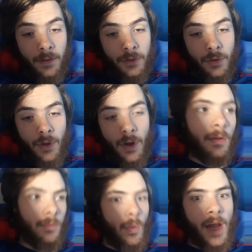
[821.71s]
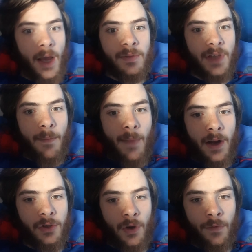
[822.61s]
To the YMCA
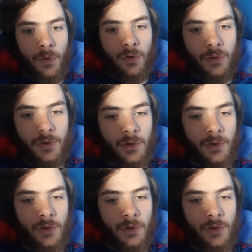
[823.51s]
manager, of course.